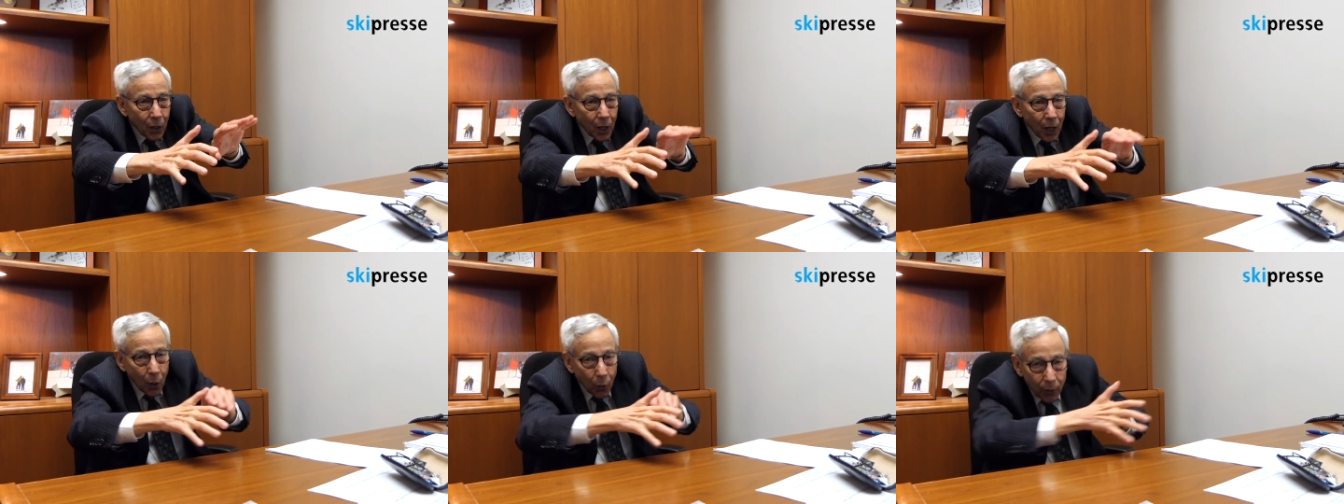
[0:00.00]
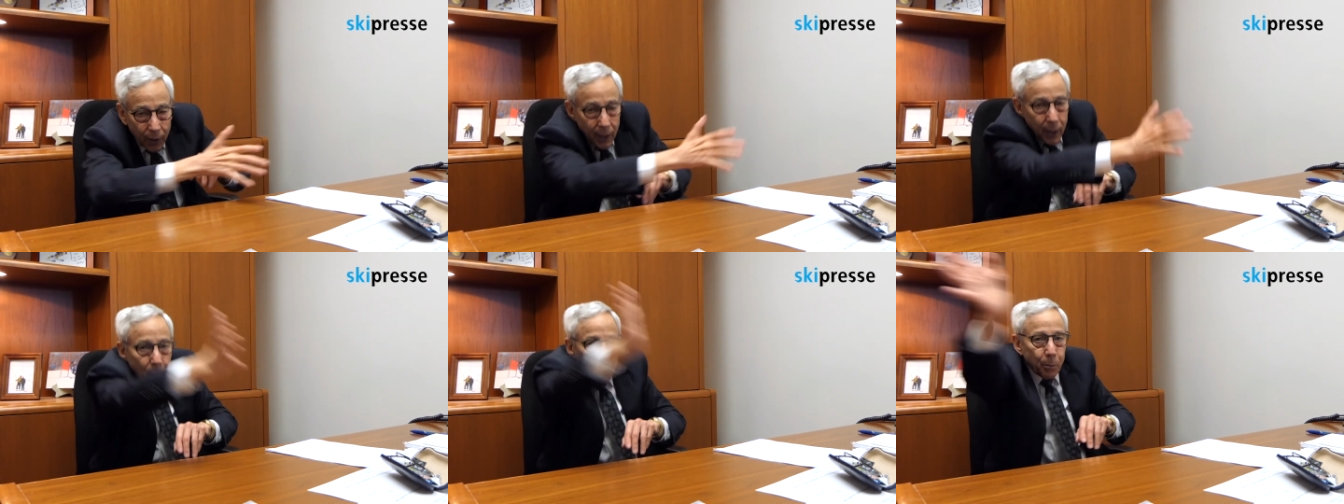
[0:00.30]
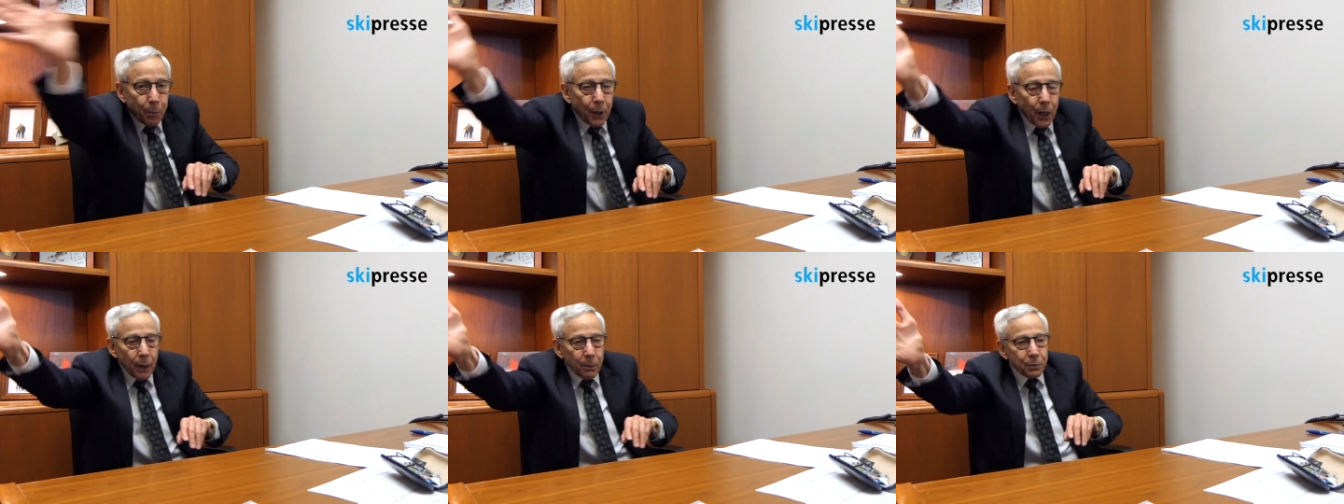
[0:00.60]
Okay, and so it
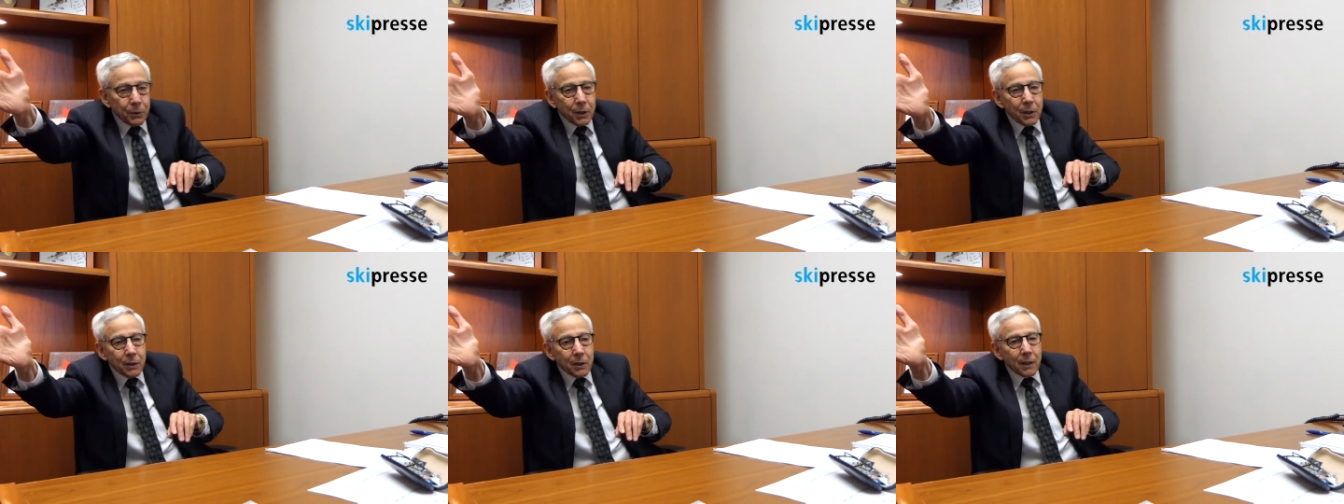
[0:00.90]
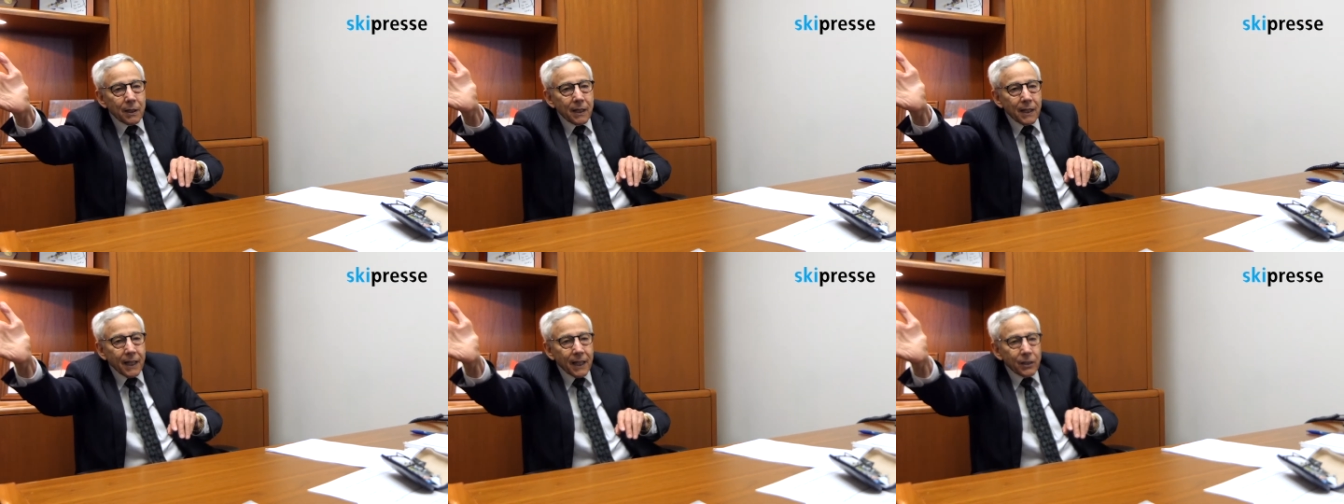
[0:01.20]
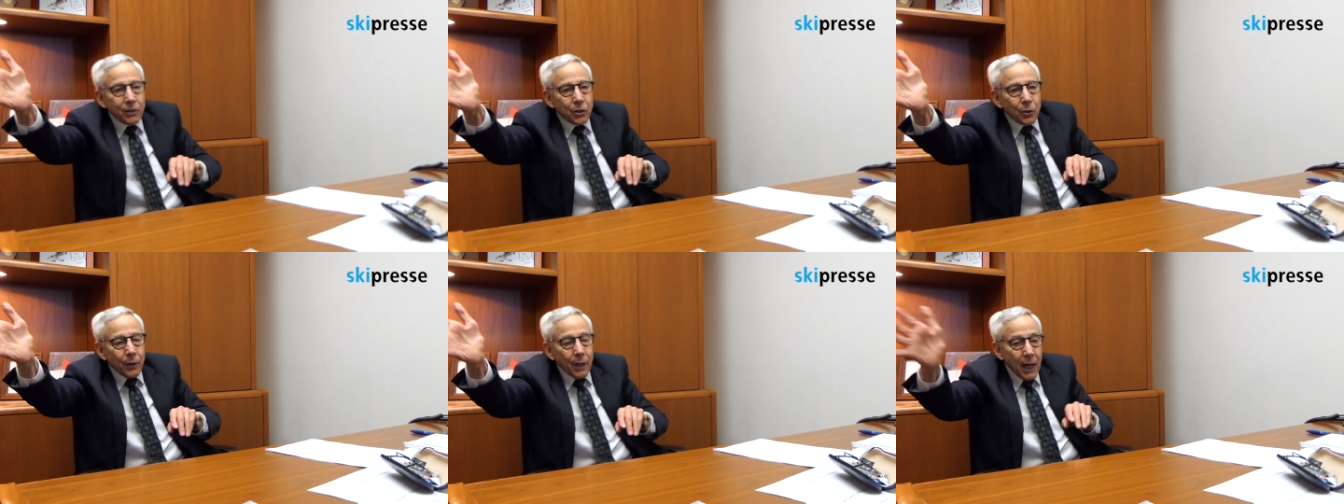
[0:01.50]
pops like, you into the next
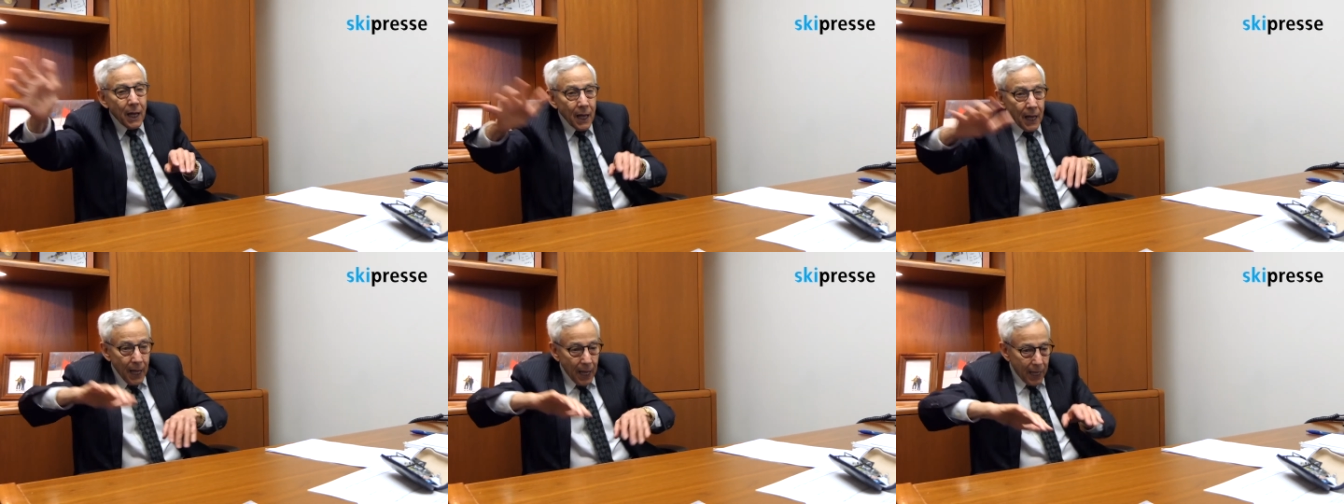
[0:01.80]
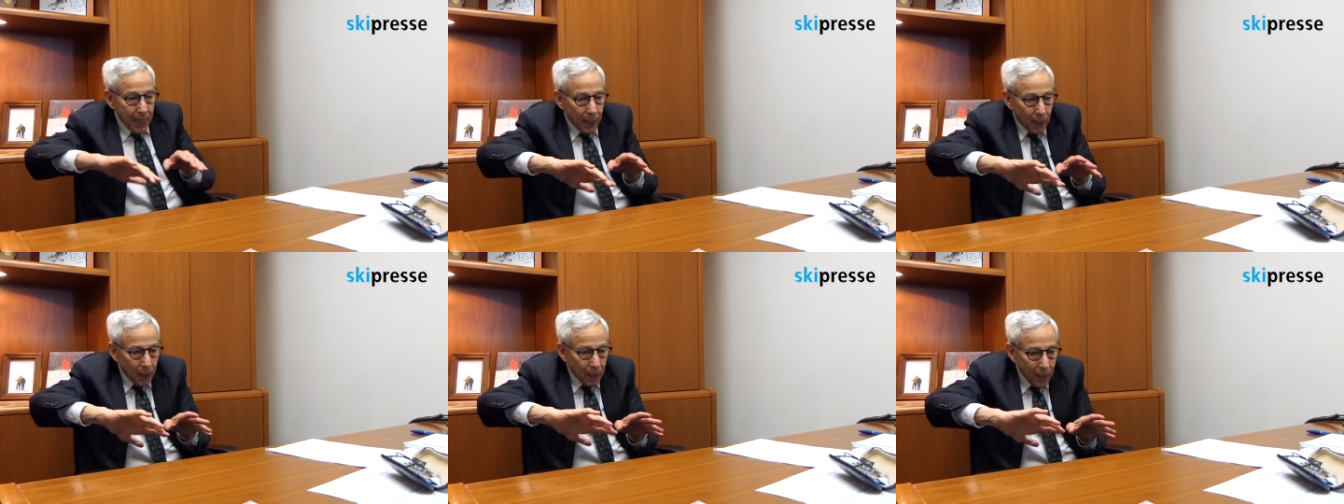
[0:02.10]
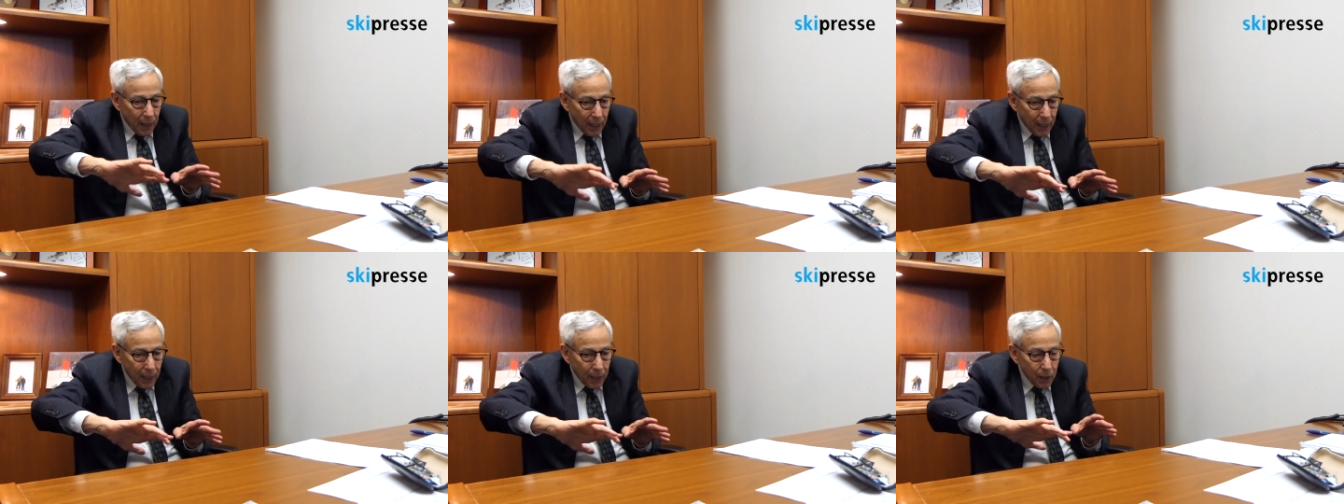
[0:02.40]
direction. And it
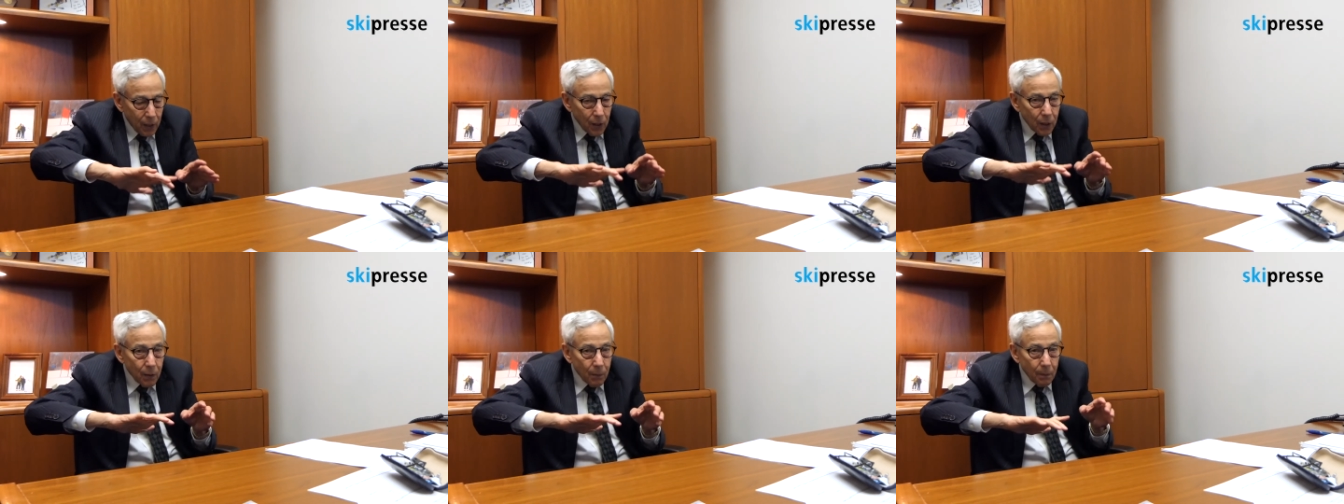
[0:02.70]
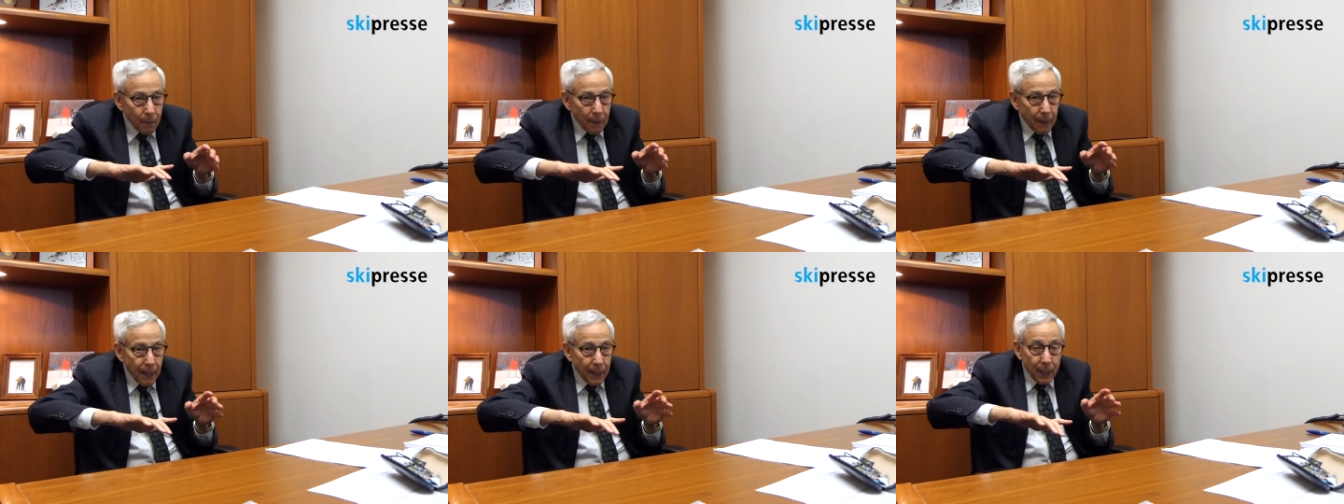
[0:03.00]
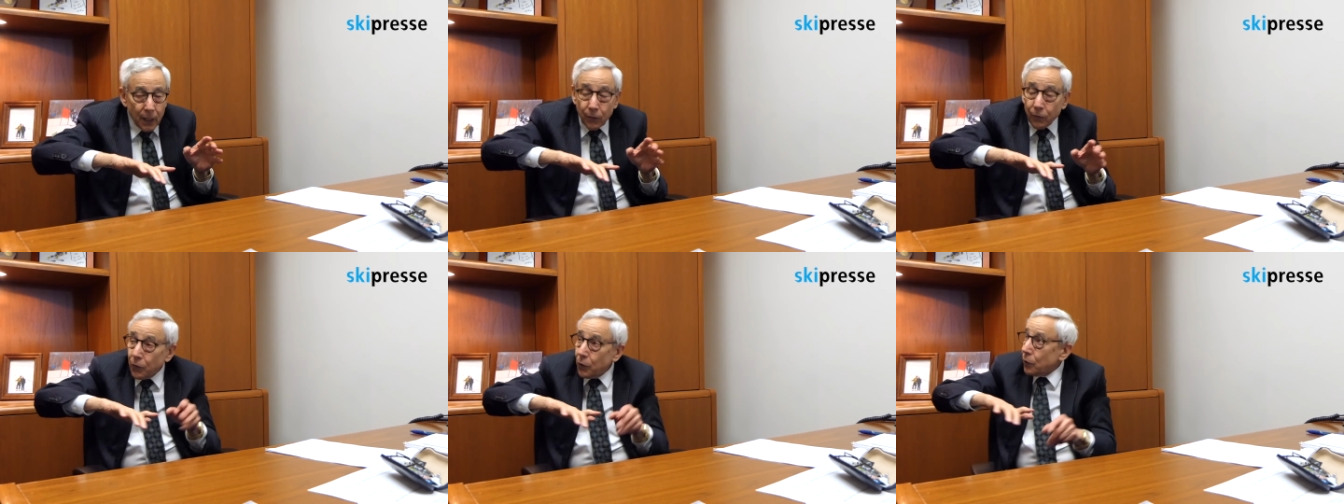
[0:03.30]
and and
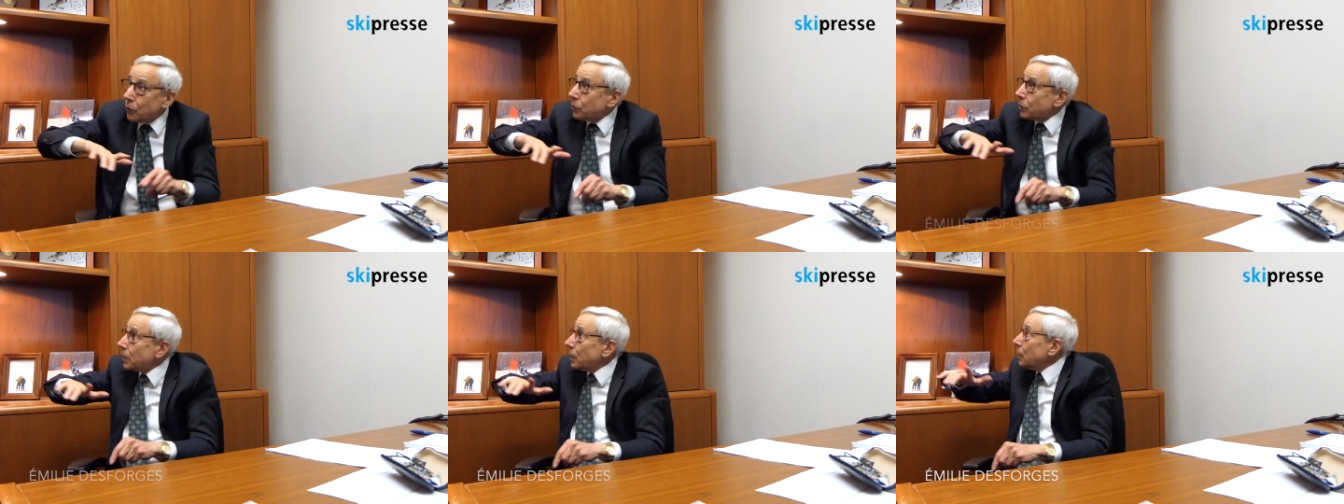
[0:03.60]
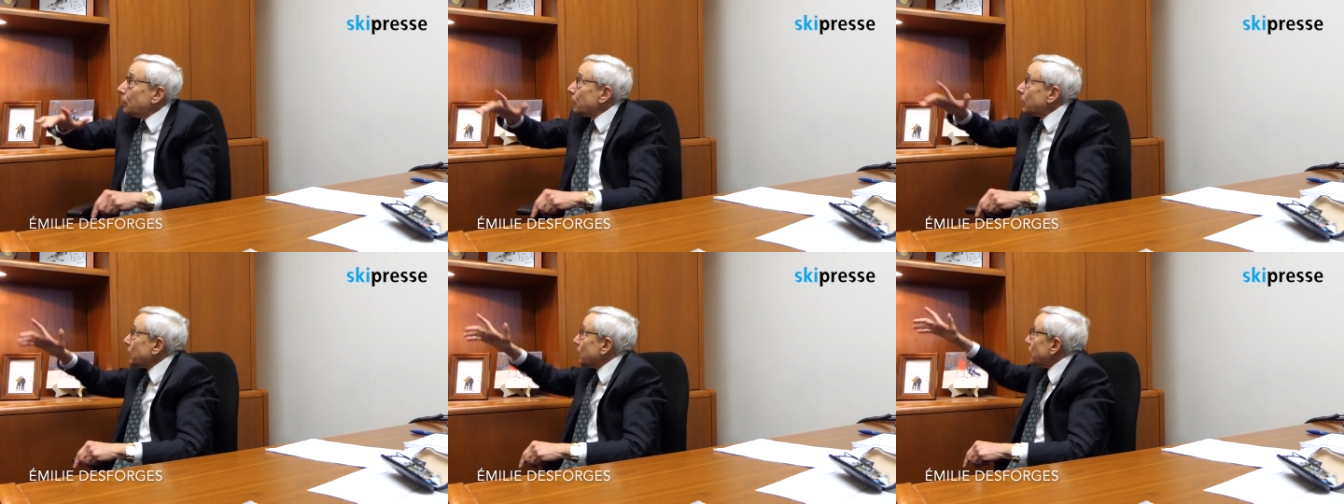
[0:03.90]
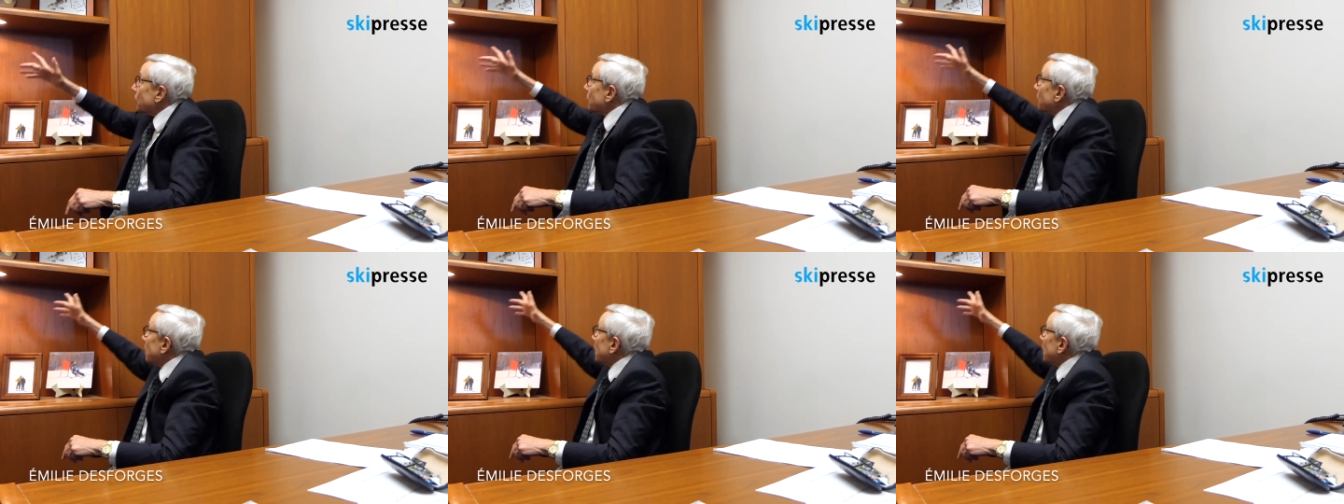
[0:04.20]
if you ski with this